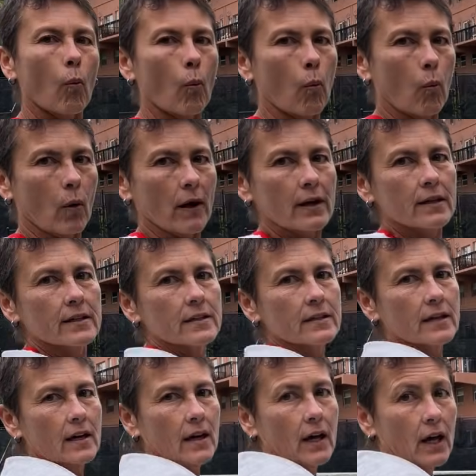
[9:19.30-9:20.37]

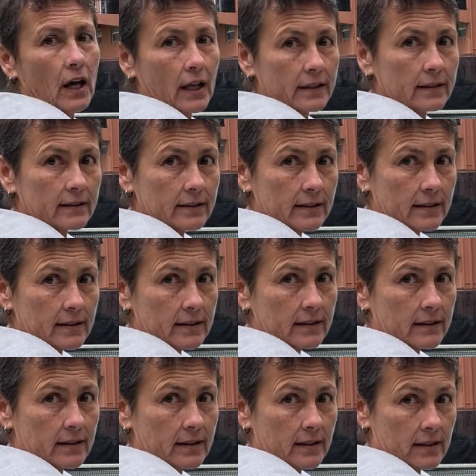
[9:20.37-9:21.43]
When the
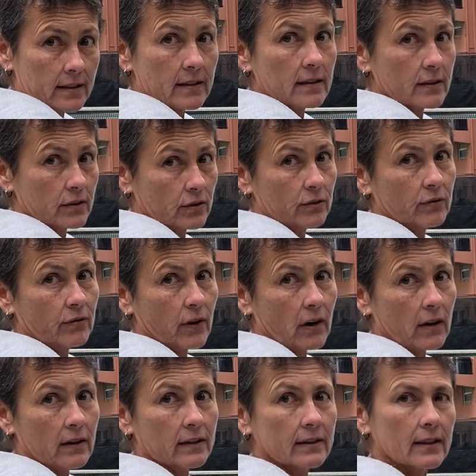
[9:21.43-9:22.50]
distance gets too
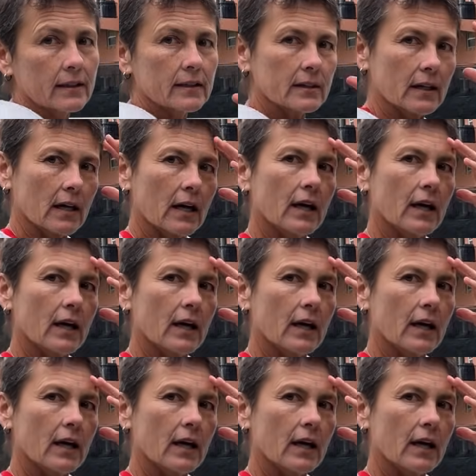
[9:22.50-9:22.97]
far, then